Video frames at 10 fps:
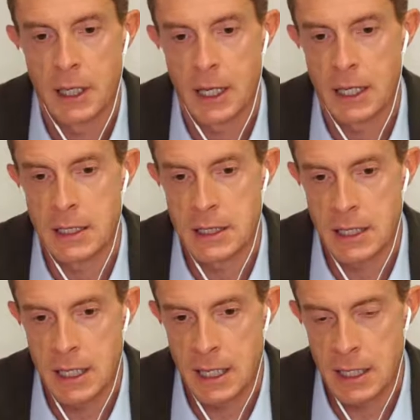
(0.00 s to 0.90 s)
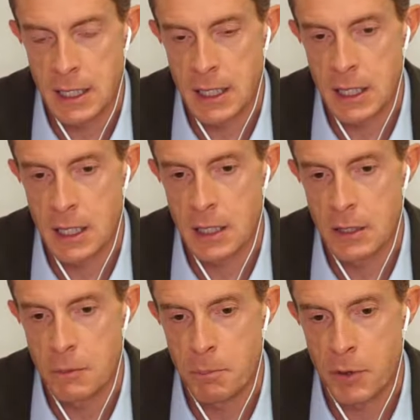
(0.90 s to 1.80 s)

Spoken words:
and then the